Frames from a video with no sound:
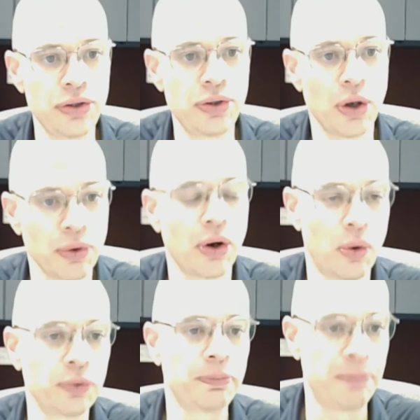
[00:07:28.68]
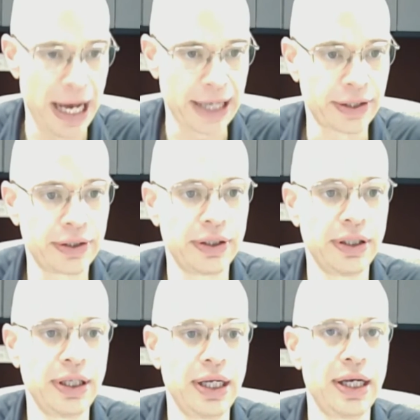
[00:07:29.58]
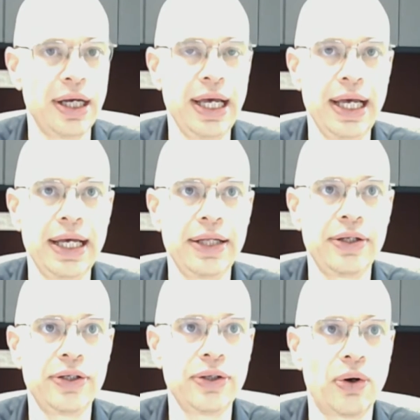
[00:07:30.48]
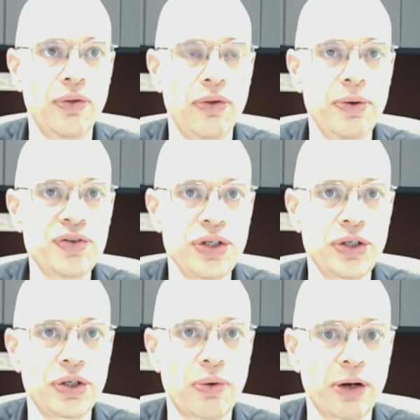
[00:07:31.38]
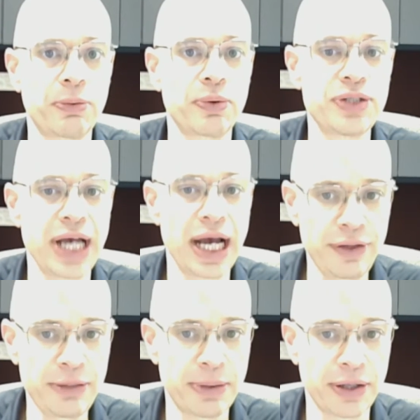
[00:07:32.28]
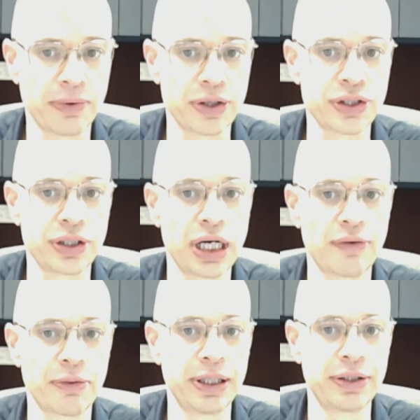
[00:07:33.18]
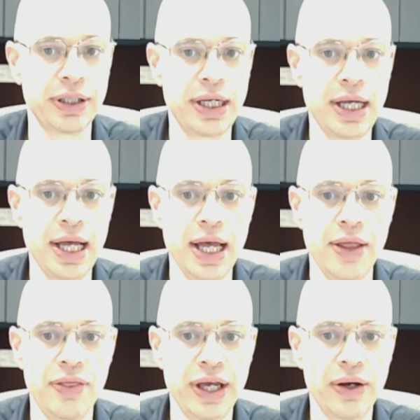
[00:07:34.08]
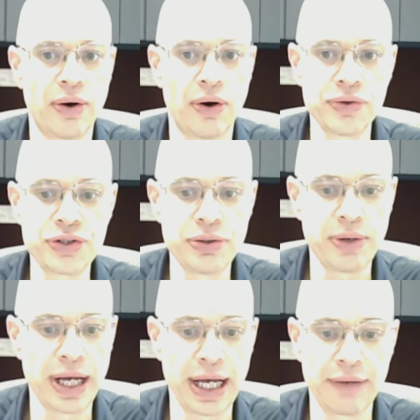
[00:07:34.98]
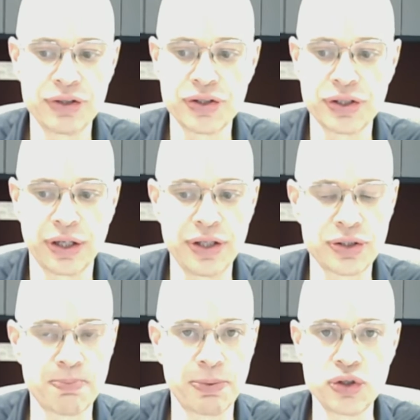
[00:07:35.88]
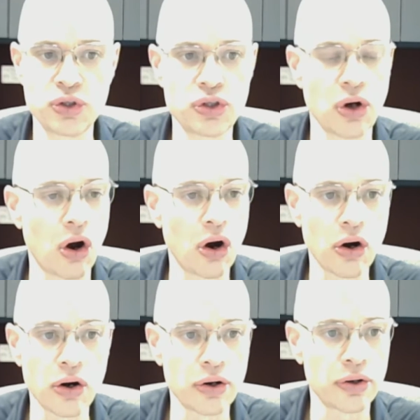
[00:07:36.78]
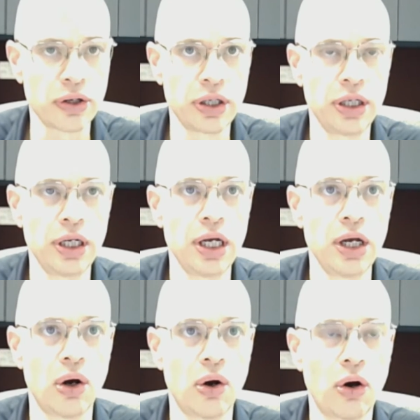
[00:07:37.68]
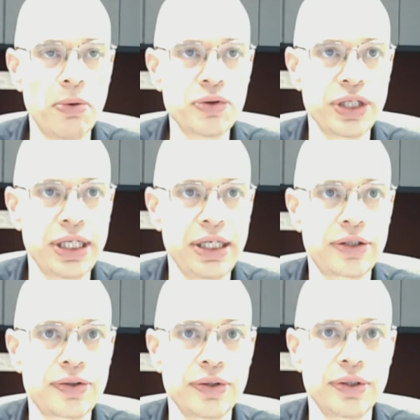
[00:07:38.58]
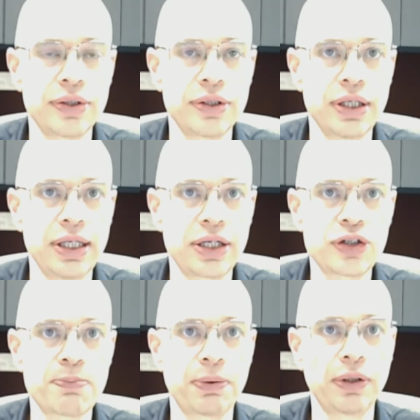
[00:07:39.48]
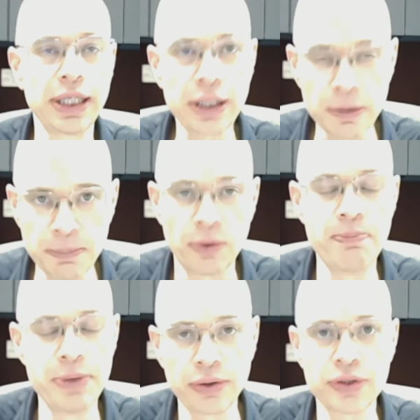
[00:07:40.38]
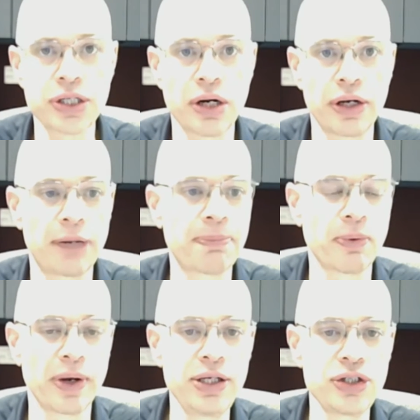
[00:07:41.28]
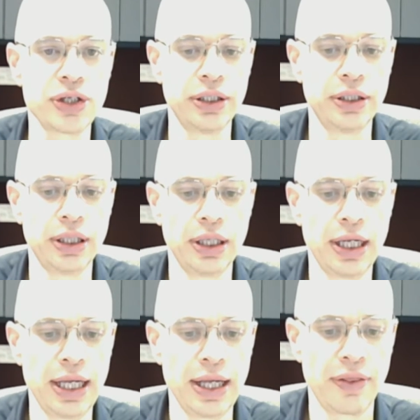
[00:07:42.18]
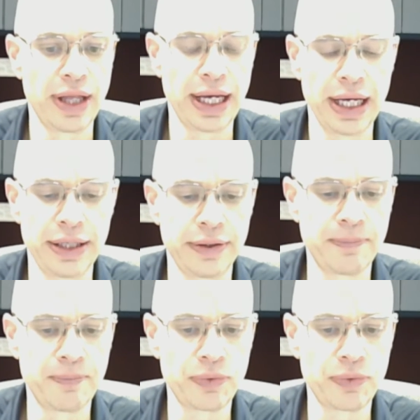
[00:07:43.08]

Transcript: you don't hold back. And although we've seen incredible brutality by the Russian government, they also have just done this bizarre, almost inexplicable military operation that,